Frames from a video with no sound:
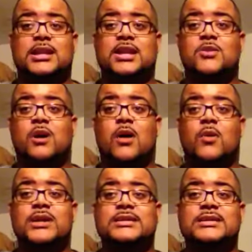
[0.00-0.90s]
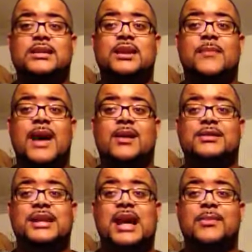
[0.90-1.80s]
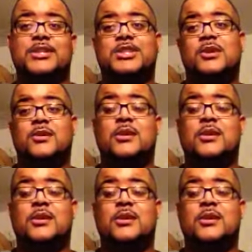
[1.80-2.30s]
and then you always come out on top and show